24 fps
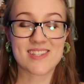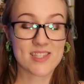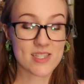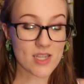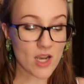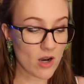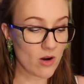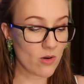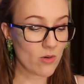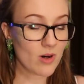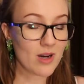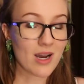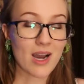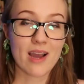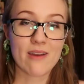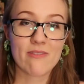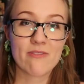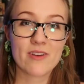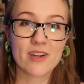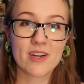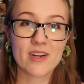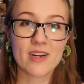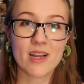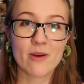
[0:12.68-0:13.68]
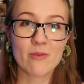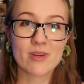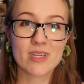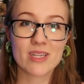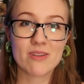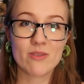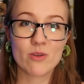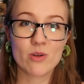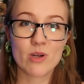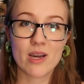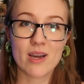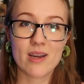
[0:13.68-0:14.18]
so I figured I would
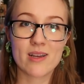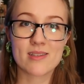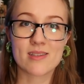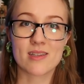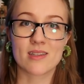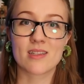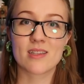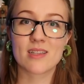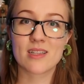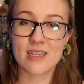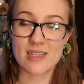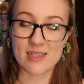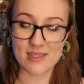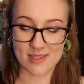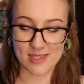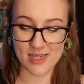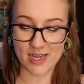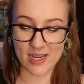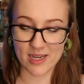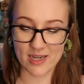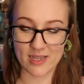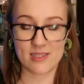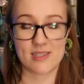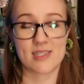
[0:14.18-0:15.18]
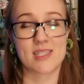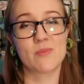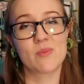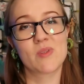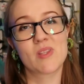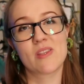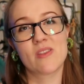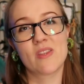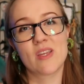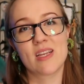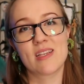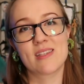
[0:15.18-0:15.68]
give you guys a little insight into some of
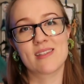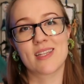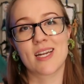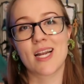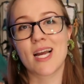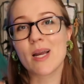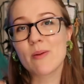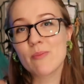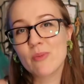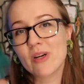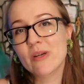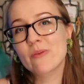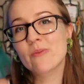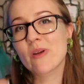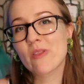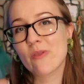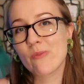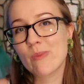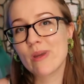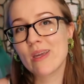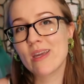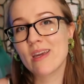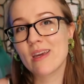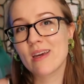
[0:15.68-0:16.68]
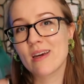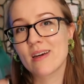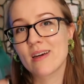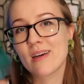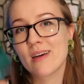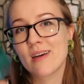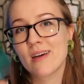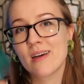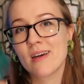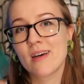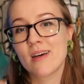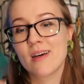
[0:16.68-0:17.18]
the things that I bring with me
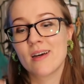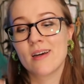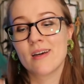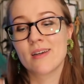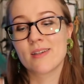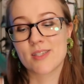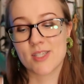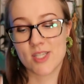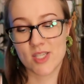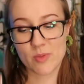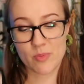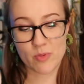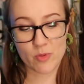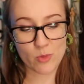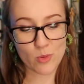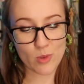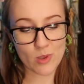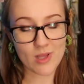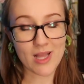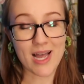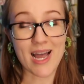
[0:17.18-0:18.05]
to the pool.